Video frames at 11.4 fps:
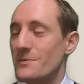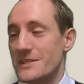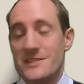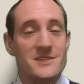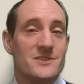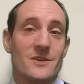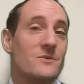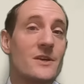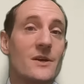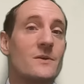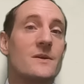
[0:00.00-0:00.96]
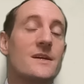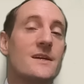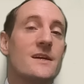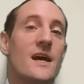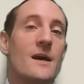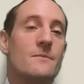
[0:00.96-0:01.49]
We just don't
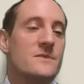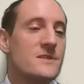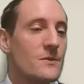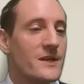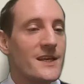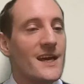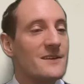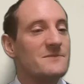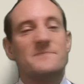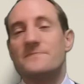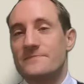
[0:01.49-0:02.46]
know. So again,